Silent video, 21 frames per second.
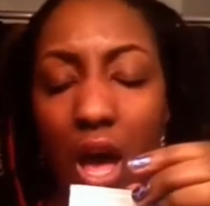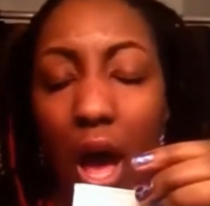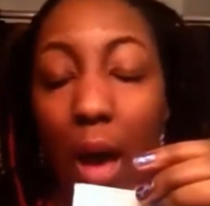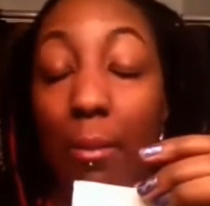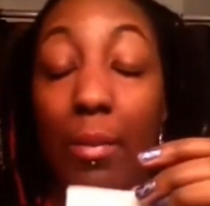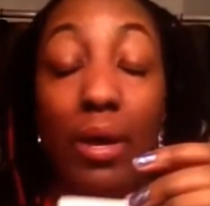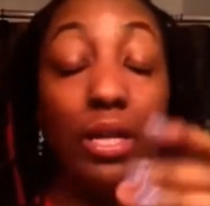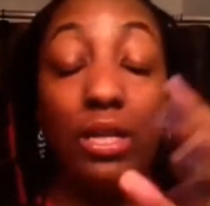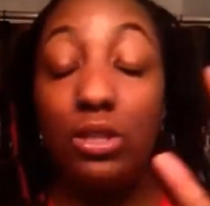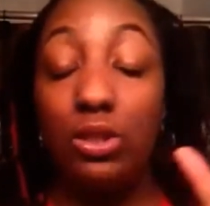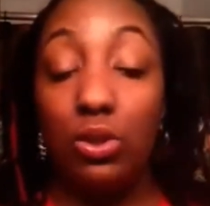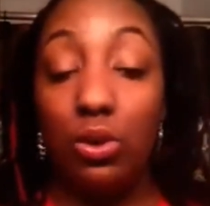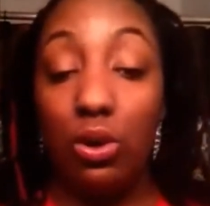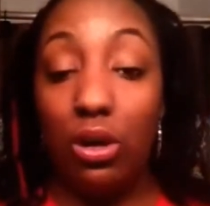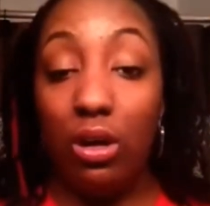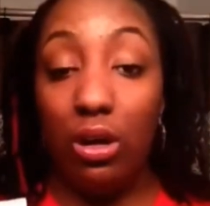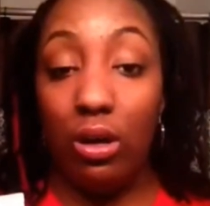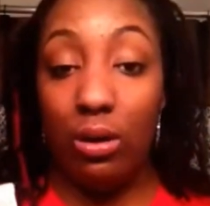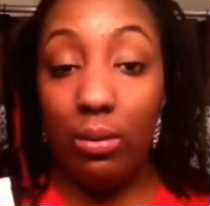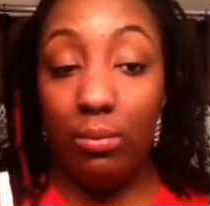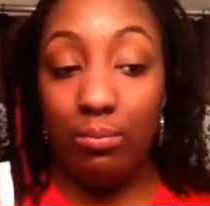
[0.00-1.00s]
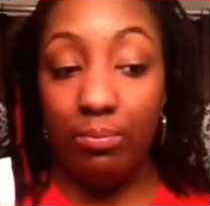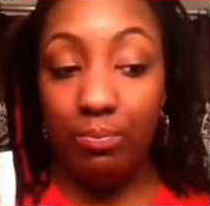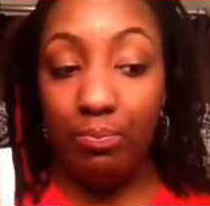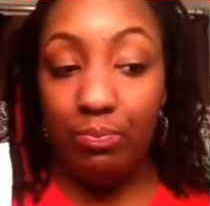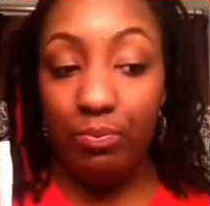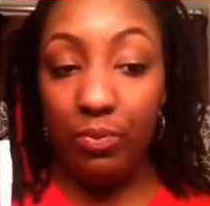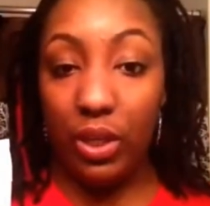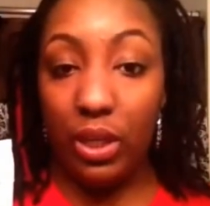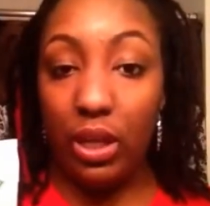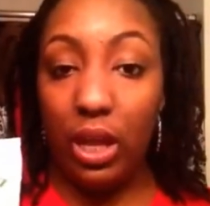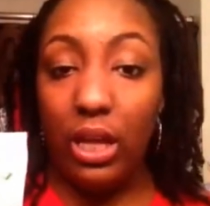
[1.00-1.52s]
I mean, to um,
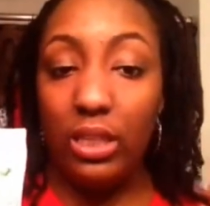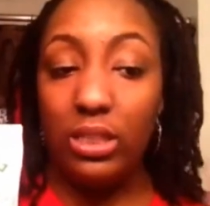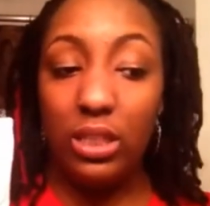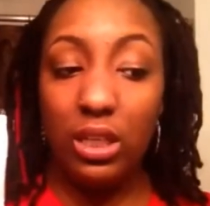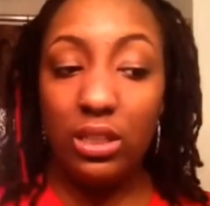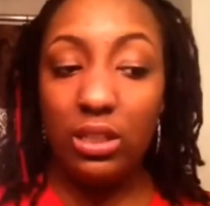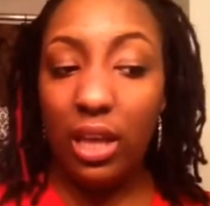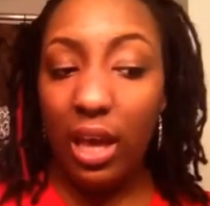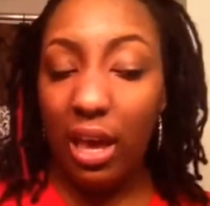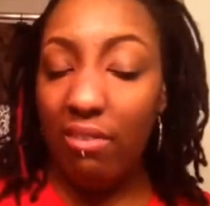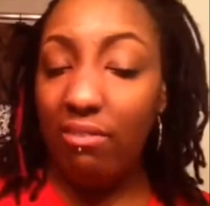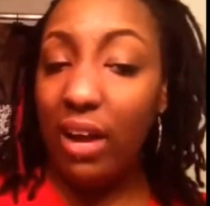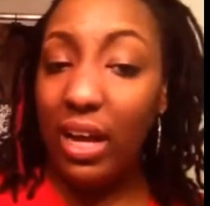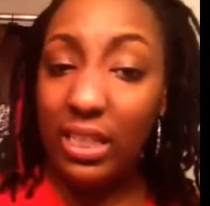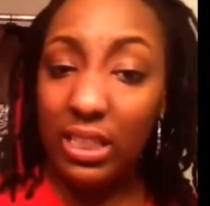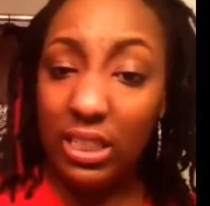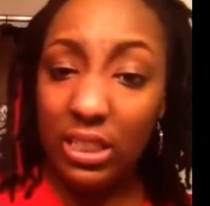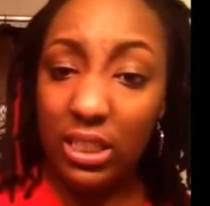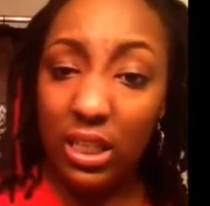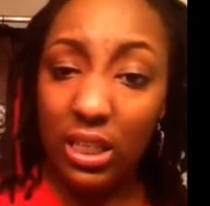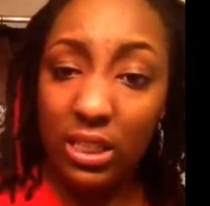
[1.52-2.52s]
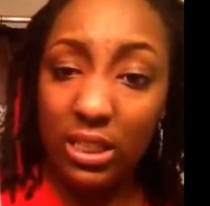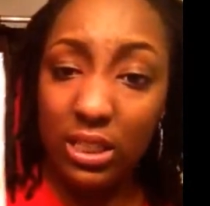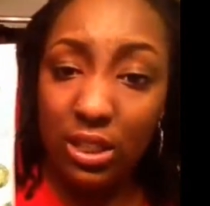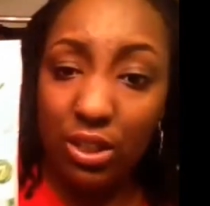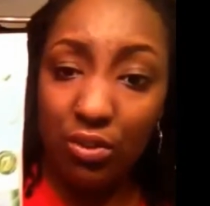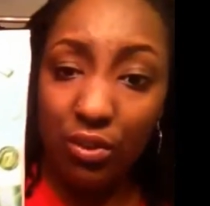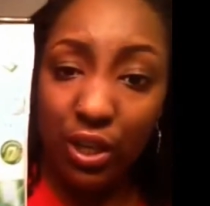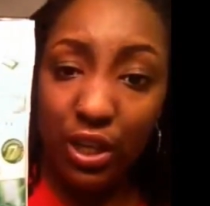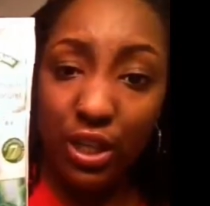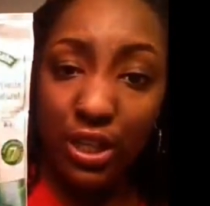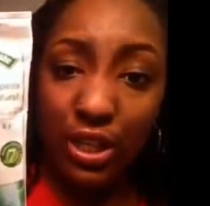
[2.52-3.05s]
I took the advice into
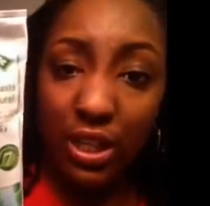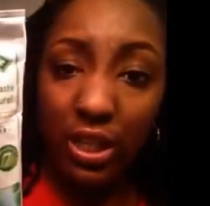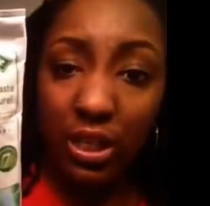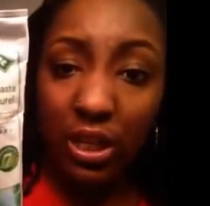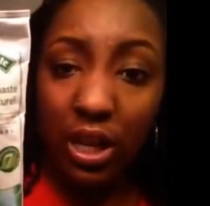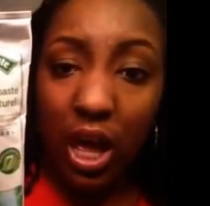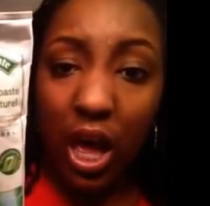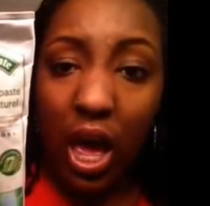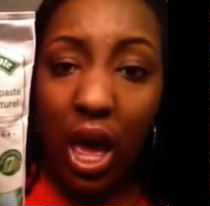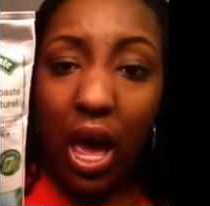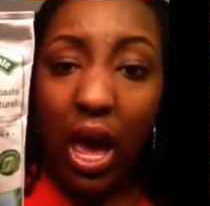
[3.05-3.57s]
consideration,